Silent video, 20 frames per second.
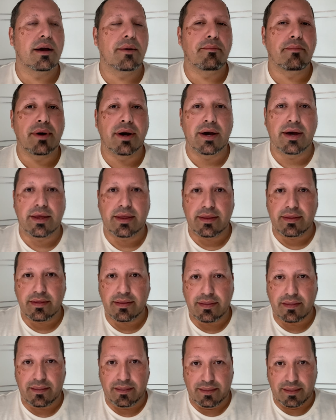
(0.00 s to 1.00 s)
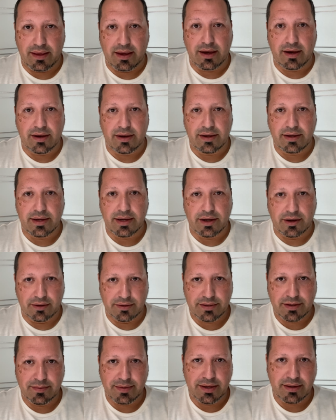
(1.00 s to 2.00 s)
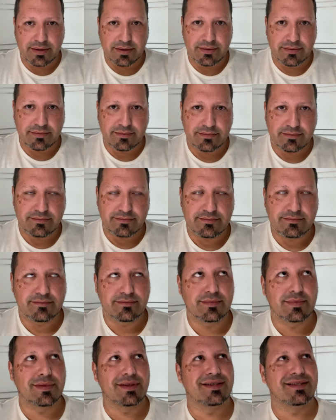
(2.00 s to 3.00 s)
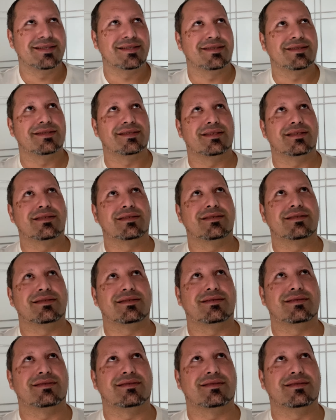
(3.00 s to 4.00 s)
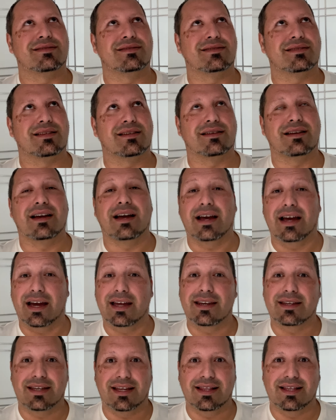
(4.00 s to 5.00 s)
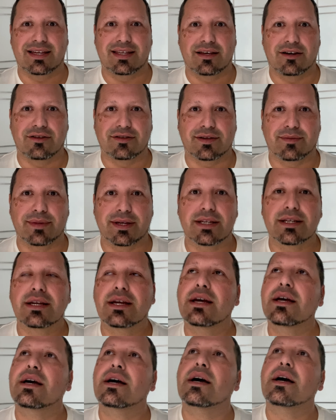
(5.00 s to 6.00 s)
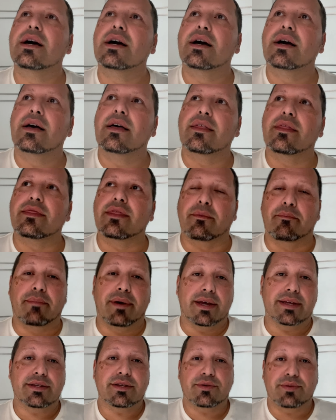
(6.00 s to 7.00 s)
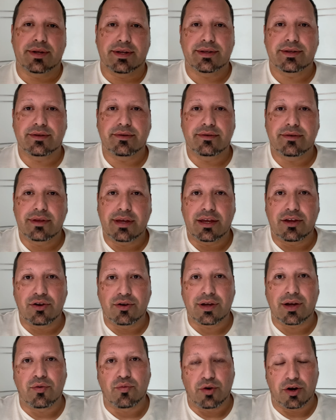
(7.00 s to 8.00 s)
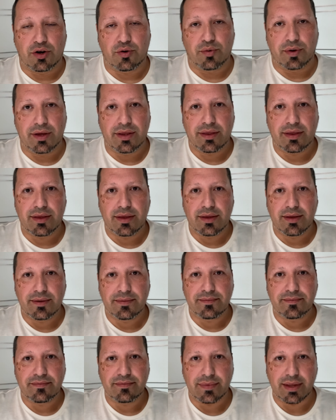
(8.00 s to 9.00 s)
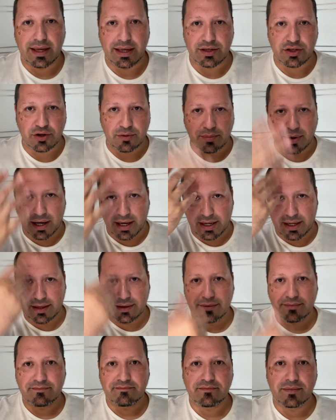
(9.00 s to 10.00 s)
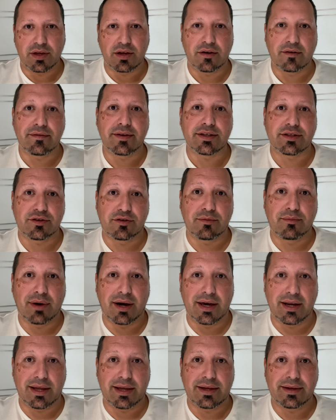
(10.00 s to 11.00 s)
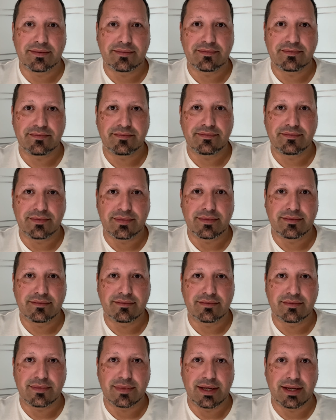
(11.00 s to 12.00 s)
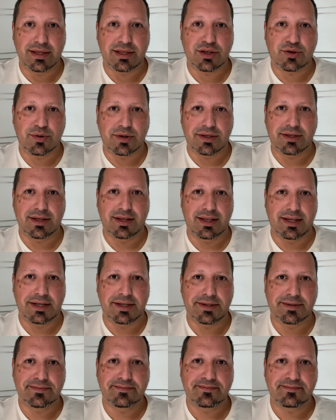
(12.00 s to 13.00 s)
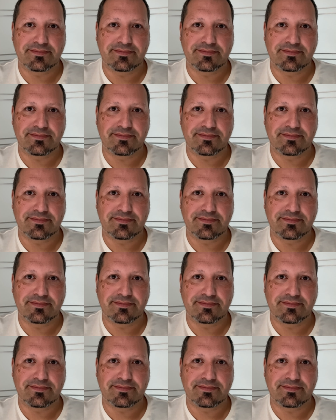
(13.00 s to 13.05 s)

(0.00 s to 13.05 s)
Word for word: But the ultimate, no, uh, i delete the ultimate. The best crystal that you can work with is your body, your physical body, is crystalline.